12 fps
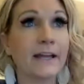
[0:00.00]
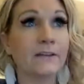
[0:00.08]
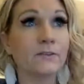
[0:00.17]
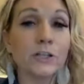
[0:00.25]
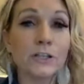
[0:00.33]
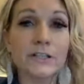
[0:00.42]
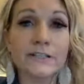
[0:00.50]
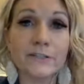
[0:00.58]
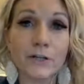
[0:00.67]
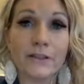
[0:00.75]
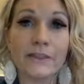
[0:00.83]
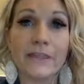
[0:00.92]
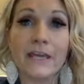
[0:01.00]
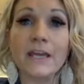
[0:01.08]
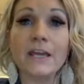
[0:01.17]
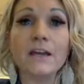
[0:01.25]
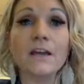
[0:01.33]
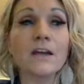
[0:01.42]
learned a certain
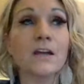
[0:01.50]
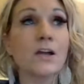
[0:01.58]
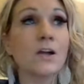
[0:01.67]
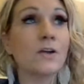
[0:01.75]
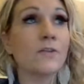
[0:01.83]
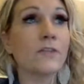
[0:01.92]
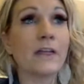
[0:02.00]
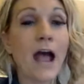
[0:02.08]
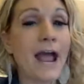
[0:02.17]
thing, that I